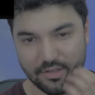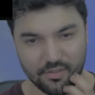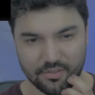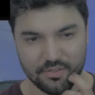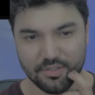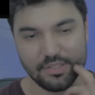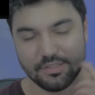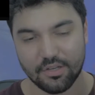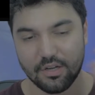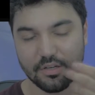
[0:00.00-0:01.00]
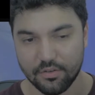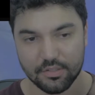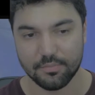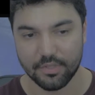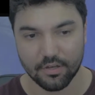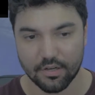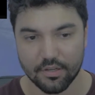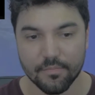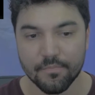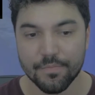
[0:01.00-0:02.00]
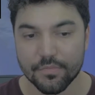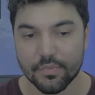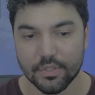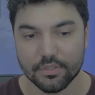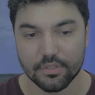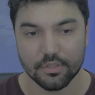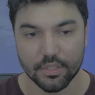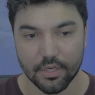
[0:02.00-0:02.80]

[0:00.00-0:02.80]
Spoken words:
or he's not going to be on it, so he's good to